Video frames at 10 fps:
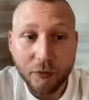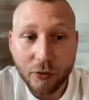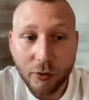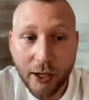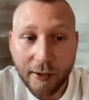
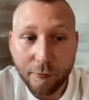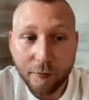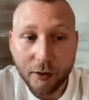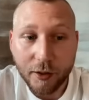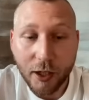to have
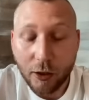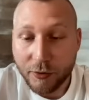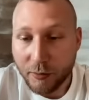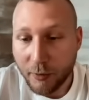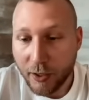an
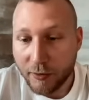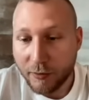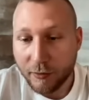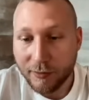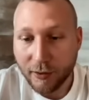ultimate,
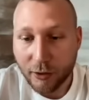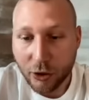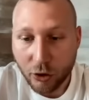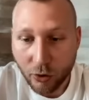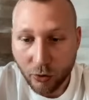
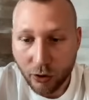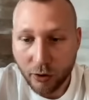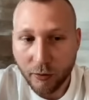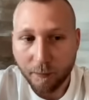secure,